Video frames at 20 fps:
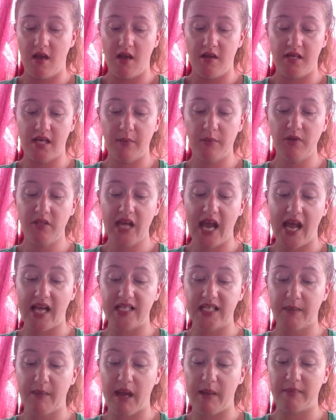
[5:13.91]
Double
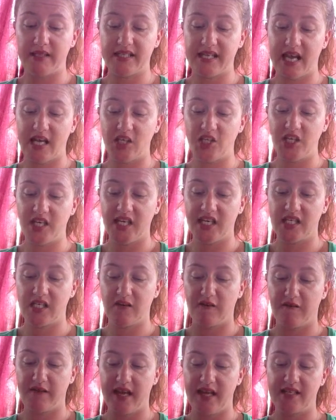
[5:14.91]
task by massaging into
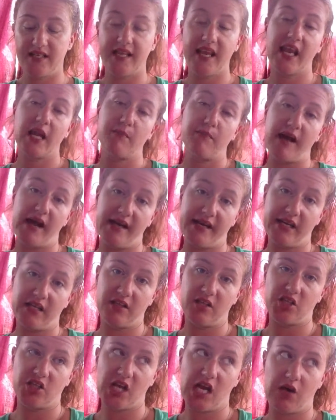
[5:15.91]
face and body in
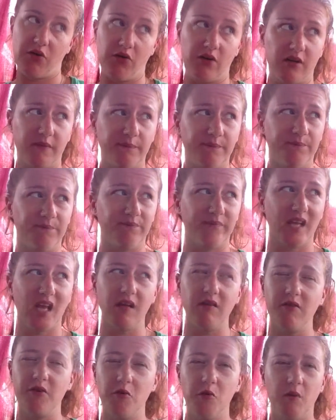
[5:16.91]
the shower. I
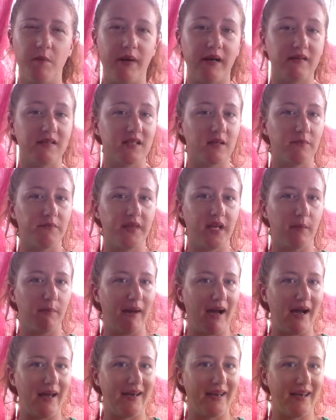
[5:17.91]
don't know about something
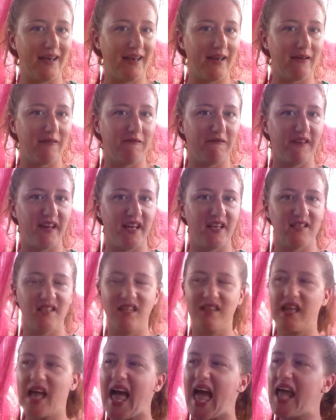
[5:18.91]
body and face.
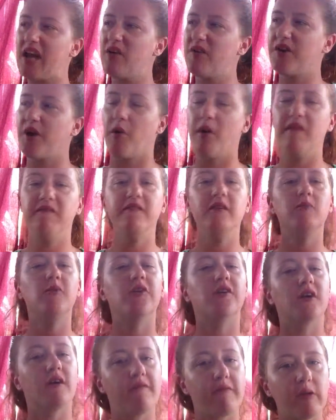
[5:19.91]
I don't know. I feel more
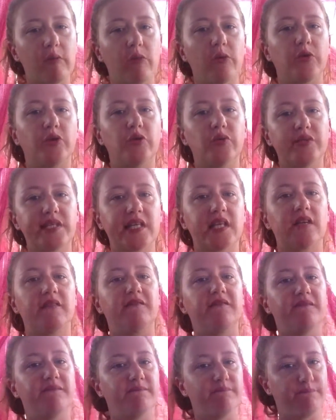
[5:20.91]
comfortable using a
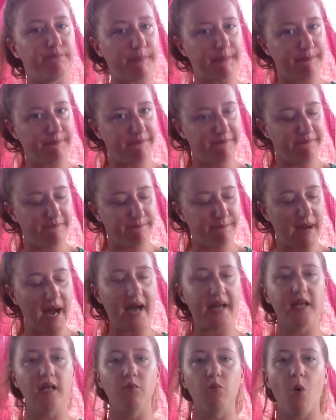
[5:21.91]

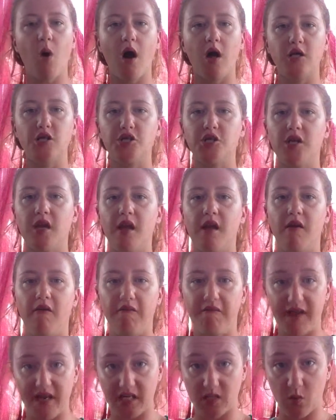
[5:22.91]
body wash and a
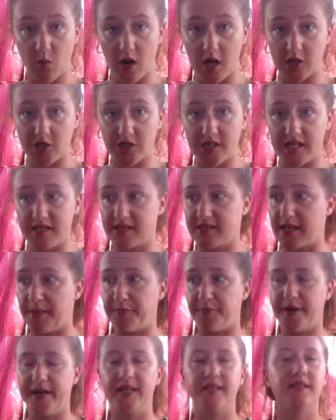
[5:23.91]
face wash that's
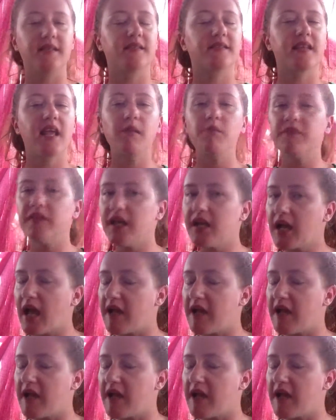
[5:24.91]
separate. It's the same thing.